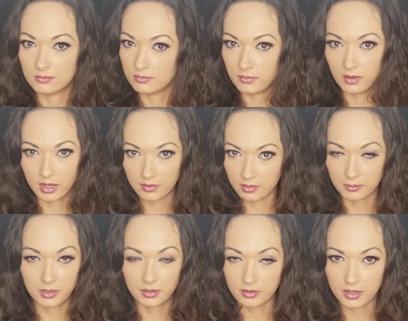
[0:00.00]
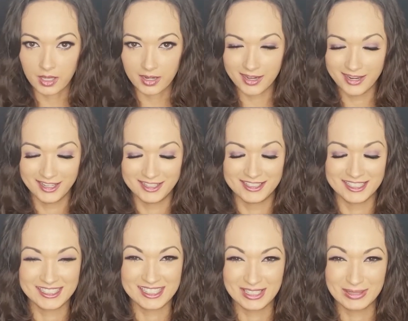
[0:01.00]
whatever put her head in a
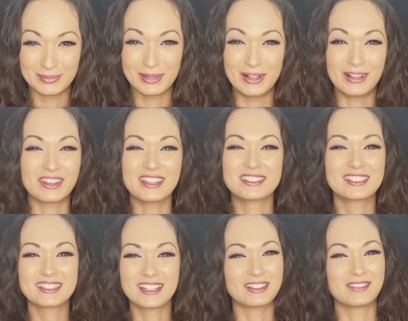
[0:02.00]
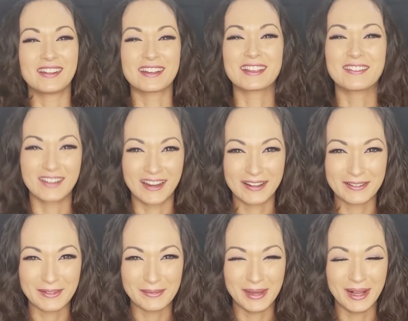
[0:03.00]
crystal ball. That just sounds weird coming out
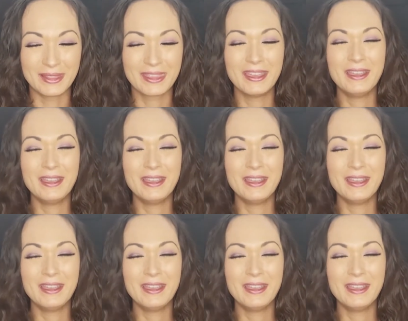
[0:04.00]
of my mouth.